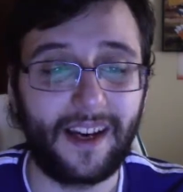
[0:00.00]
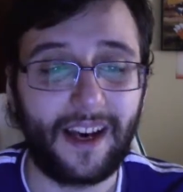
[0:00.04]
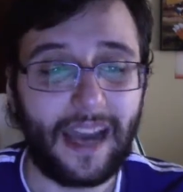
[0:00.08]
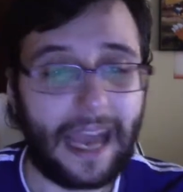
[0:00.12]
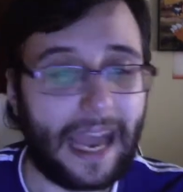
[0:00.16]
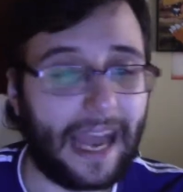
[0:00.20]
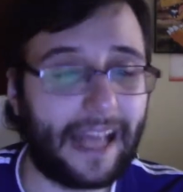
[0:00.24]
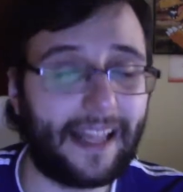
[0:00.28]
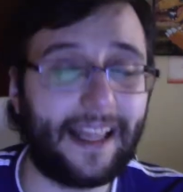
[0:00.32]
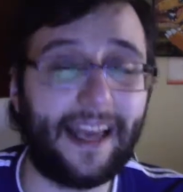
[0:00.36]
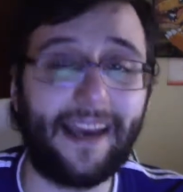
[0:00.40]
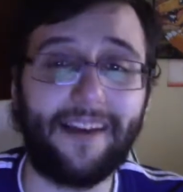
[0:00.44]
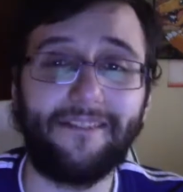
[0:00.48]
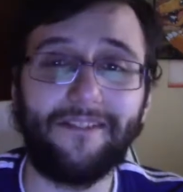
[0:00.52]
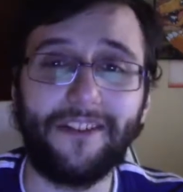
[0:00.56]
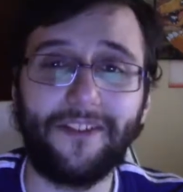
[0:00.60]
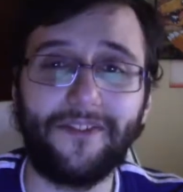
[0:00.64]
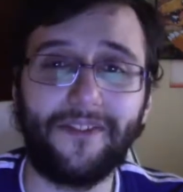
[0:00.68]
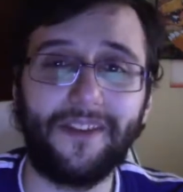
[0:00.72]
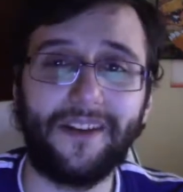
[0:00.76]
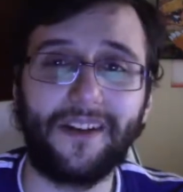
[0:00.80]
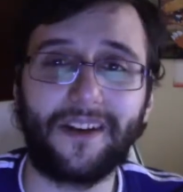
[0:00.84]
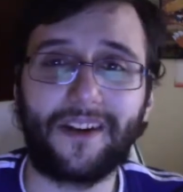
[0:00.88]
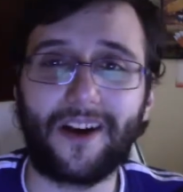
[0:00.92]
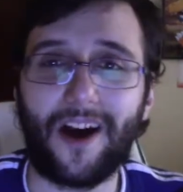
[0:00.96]
and hey, leave
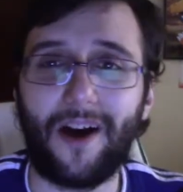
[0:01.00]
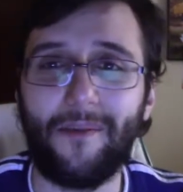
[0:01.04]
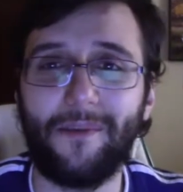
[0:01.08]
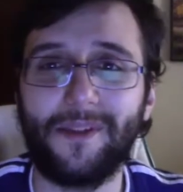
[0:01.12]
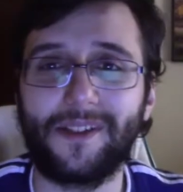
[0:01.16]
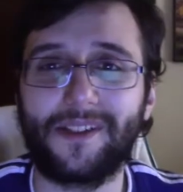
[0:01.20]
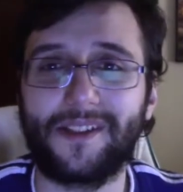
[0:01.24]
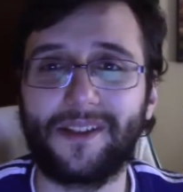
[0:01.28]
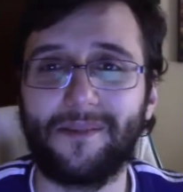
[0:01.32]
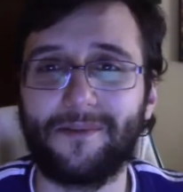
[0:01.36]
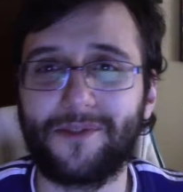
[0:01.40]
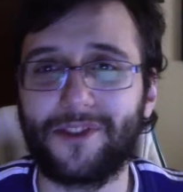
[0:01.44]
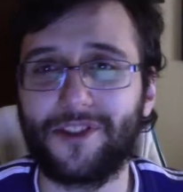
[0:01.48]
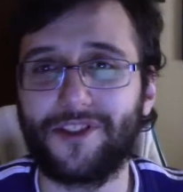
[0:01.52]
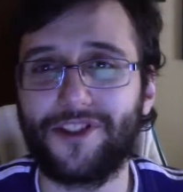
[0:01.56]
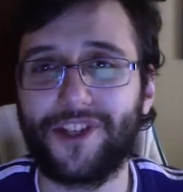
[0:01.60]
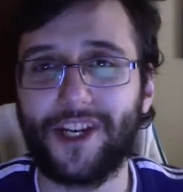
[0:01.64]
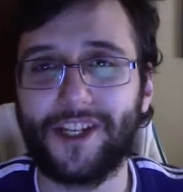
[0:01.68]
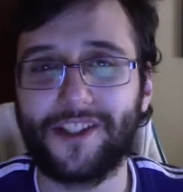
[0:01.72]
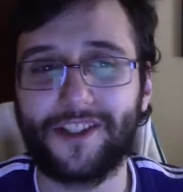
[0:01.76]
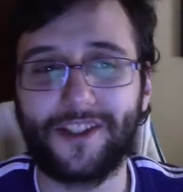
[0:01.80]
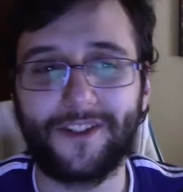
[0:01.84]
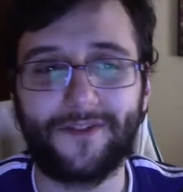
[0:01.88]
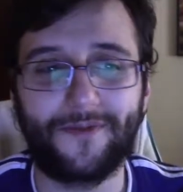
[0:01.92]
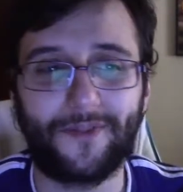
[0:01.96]
in the comments some
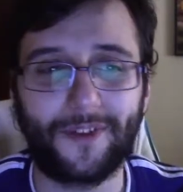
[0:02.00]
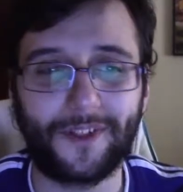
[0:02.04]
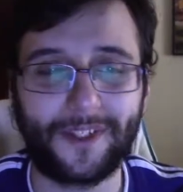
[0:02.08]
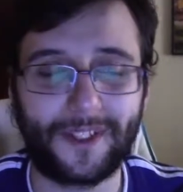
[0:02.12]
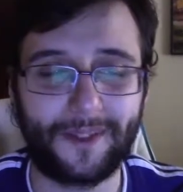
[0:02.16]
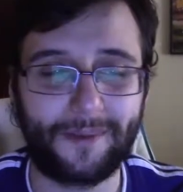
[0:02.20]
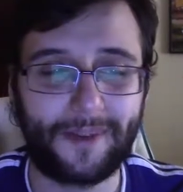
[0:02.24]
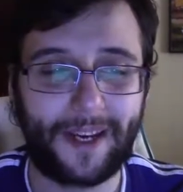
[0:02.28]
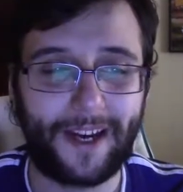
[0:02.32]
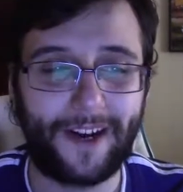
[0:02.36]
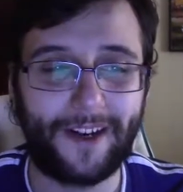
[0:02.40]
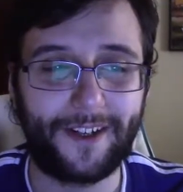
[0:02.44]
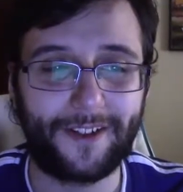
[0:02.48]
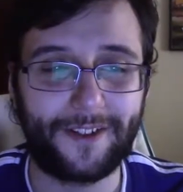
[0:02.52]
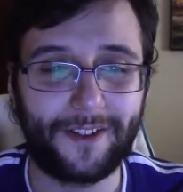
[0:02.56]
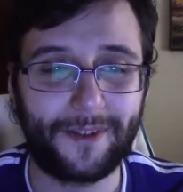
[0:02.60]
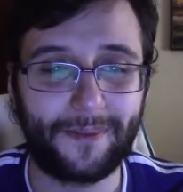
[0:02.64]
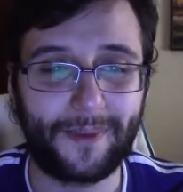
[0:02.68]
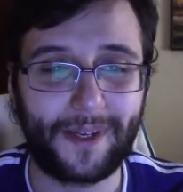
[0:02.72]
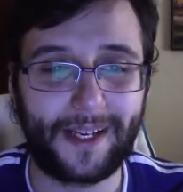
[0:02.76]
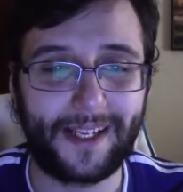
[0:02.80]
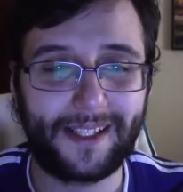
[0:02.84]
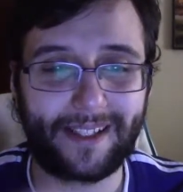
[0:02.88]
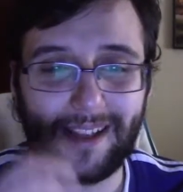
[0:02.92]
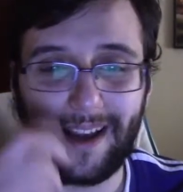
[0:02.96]
suggestions for some characters
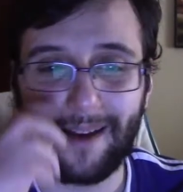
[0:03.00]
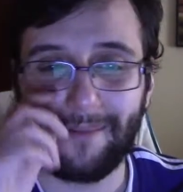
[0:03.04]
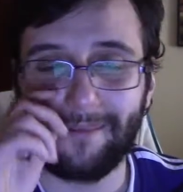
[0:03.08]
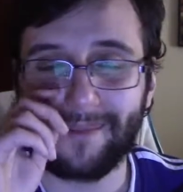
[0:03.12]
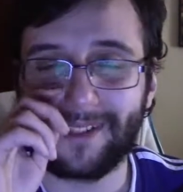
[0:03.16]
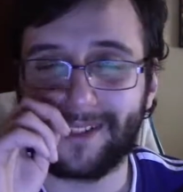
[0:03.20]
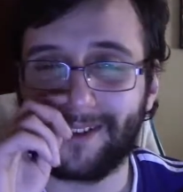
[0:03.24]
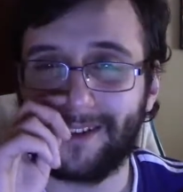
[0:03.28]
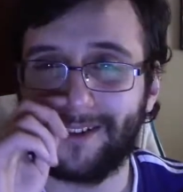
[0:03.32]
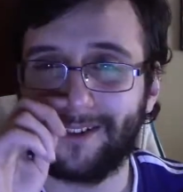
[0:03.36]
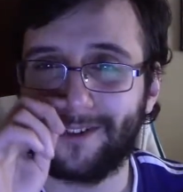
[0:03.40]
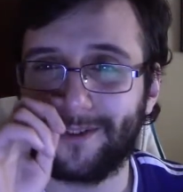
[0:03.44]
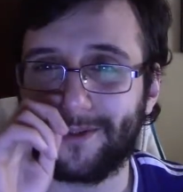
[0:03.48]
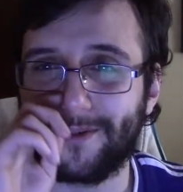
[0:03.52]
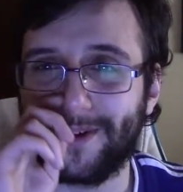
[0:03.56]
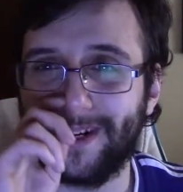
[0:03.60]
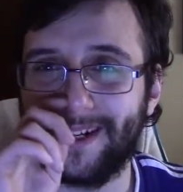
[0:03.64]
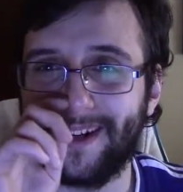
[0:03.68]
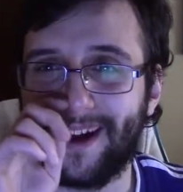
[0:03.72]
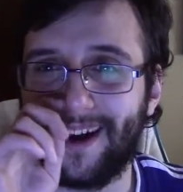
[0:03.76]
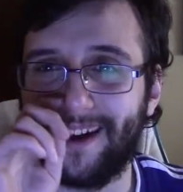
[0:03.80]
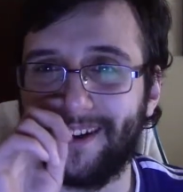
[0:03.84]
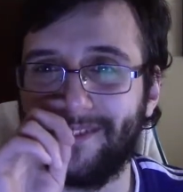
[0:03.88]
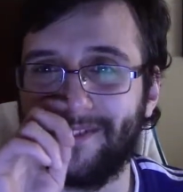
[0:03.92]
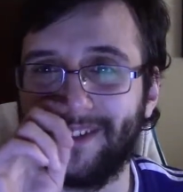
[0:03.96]
because I'm starting to run
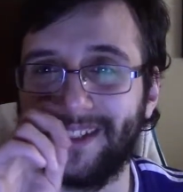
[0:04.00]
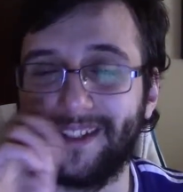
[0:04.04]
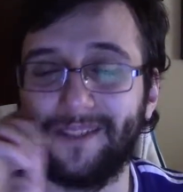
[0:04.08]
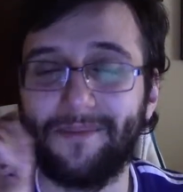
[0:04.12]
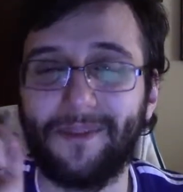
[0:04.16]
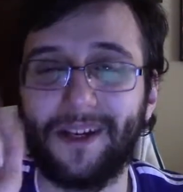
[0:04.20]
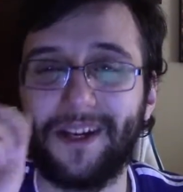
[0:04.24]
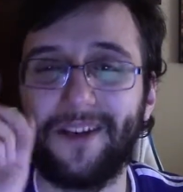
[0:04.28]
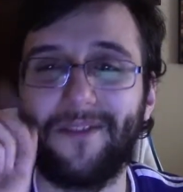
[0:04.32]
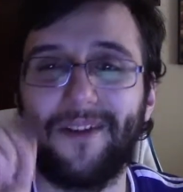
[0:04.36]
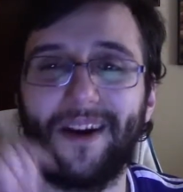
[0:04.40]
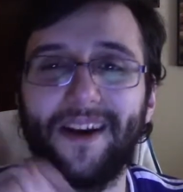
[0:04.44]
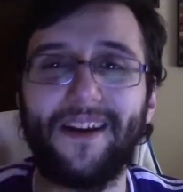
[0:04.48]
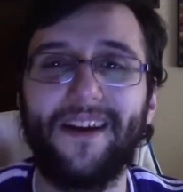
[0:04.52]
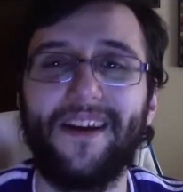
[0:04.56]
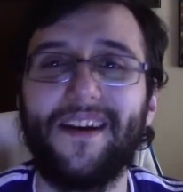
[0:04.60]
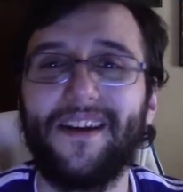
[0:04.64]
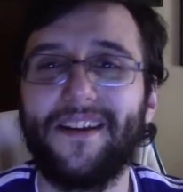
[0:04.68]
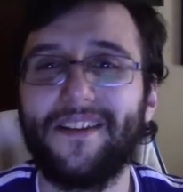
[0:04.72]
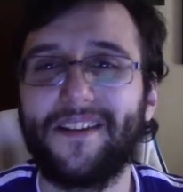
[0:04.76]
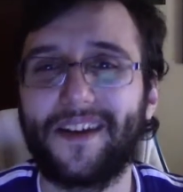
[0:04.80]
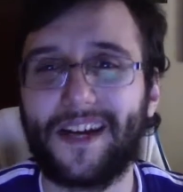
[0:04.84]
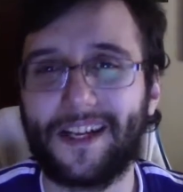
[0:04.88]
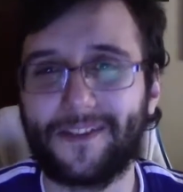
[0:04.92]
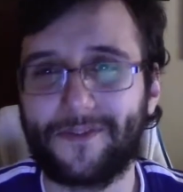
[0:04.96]
out of it. But anyway,
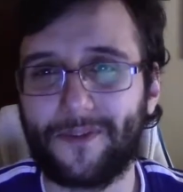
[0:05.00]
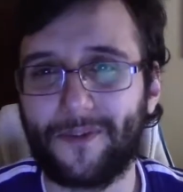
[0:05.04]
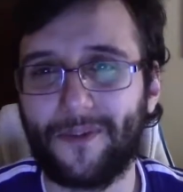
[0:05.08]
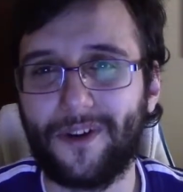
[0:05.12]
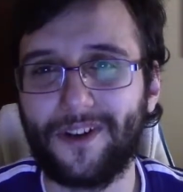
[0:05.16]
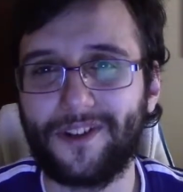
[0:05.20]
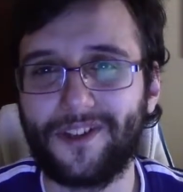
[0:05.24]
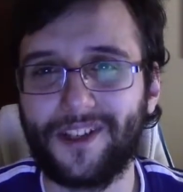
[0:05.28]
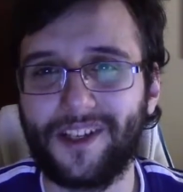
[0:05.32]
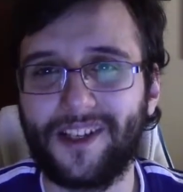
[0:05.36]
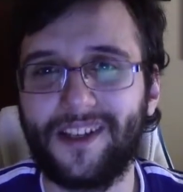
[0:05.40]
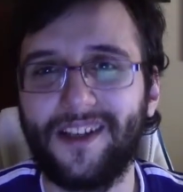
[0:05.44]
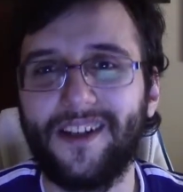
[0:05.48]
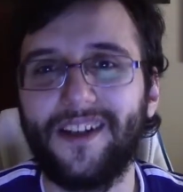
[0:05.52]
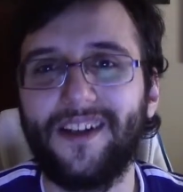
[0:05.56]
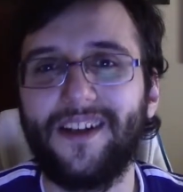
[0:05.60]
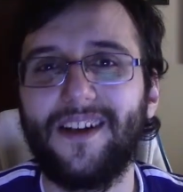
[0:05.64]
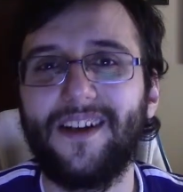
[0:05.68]
thank you guys for watching.